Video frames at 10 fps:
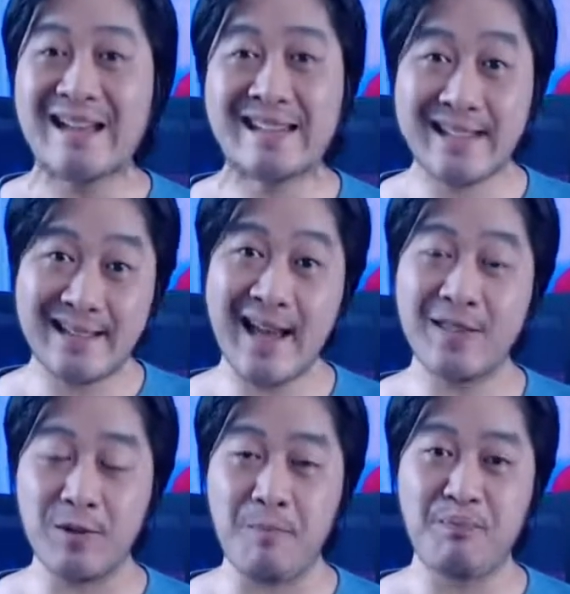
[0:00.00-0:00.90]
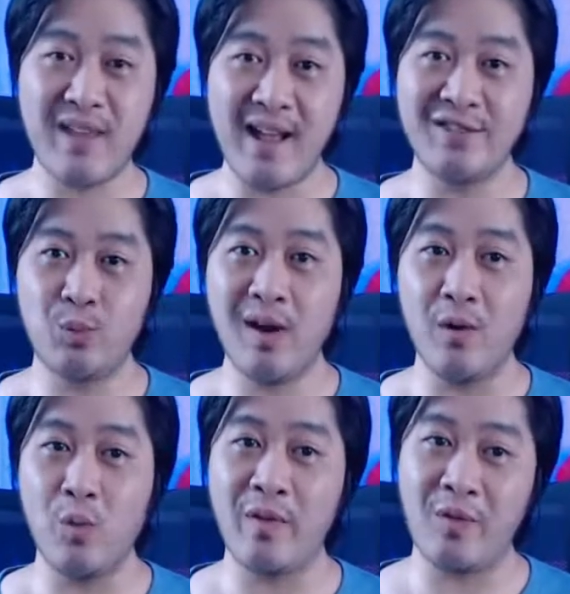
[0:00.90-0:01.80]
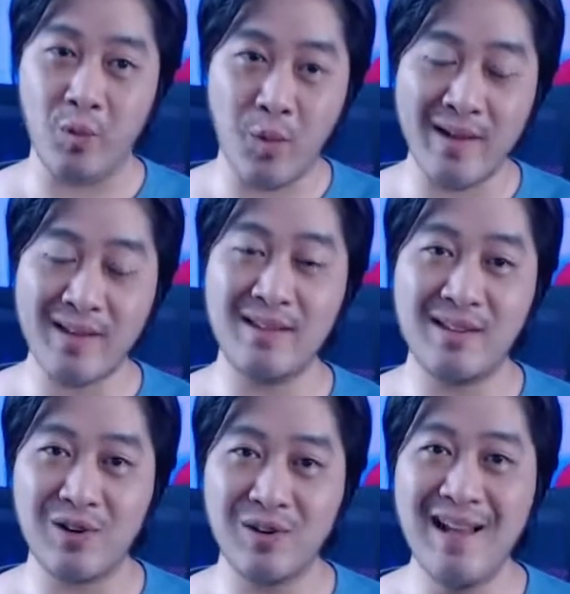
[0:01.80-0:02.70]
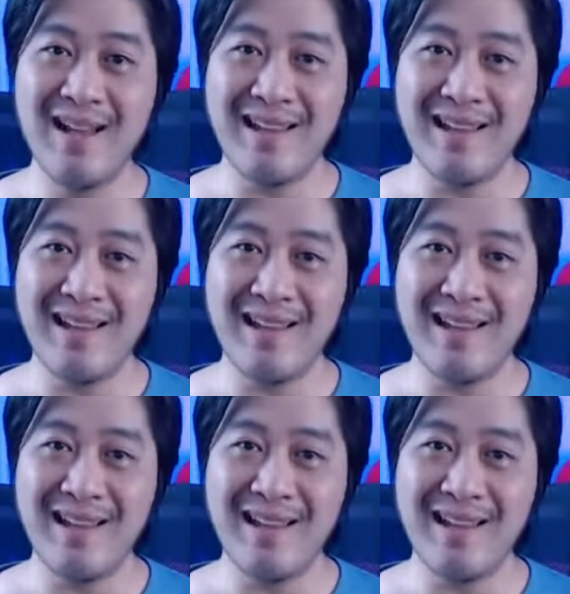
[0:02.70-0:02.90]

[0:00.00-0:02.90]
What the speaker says: together as well, whether right here